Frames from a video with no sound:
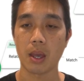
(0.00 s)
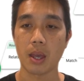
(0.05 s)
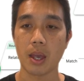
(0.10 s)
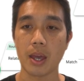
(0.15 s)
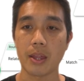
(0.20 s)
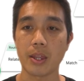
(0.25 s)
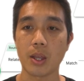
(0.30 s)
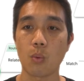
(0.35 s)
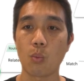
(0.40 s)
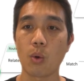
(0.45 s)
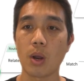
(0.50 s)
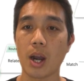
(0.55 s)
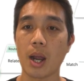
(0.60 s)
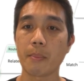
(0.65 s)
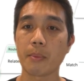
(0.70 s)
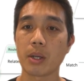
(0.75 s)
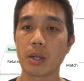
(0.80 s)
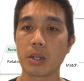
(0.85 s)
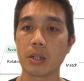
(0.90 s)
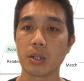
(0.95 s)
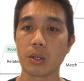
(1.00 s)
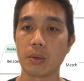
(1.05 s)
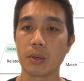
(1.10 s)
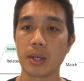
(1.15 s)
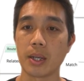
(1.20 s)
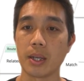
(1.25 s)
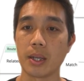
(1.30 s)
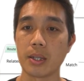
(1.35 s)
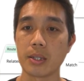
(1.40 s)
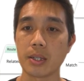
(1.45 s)
And then what I'm going to do
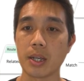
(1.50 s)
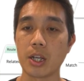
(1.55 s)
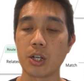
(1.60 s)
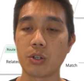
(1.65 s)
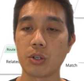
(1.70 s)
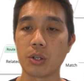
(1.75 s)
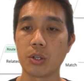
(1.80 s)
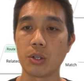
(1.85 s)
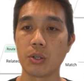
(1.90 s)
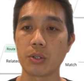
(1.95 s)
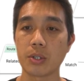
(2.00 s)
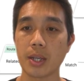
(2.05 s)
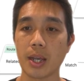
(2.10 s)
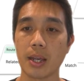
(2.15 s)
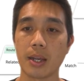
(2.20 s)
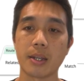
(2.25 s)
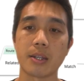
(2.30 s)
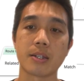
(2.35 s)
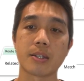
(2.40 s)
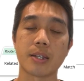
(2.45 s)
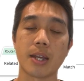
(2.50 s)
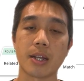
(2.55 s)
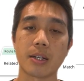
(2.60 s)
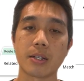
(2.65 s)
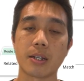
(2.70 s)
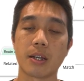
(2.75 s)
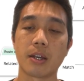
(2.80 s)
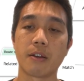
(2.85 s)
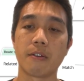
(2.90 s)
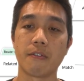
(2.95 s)
is introduce a
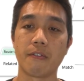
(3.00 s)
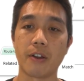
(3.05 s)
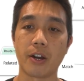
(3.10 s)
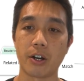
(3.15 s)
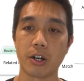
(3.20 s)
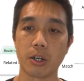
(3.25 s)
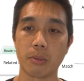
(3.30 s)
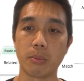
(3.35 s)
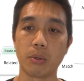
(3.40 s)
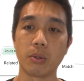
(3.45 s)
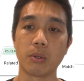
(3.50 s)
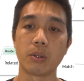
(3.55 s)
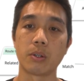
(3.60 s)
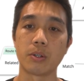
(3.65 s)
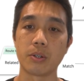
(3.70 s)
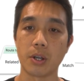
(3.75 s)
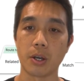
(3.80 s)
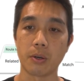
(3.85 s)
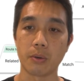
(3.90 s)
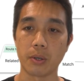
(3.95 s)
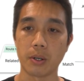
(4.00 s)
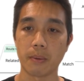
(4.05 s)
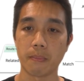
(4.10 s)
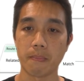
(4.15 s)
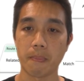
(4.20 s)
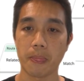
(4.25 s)
set variable node.